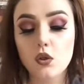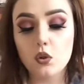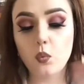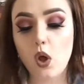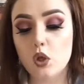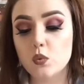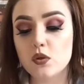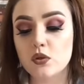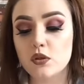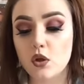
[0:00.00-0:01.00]
The world
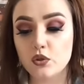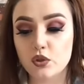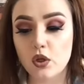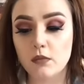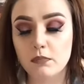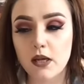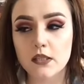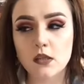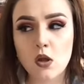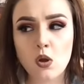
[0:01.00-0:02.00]
was an uncertain place.